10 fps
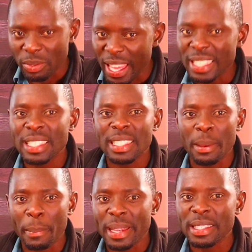that is
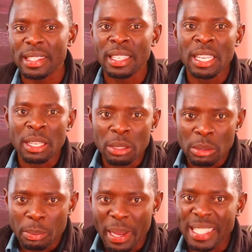the best
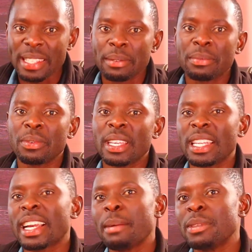passive
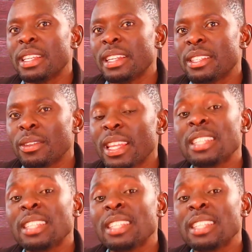income generation.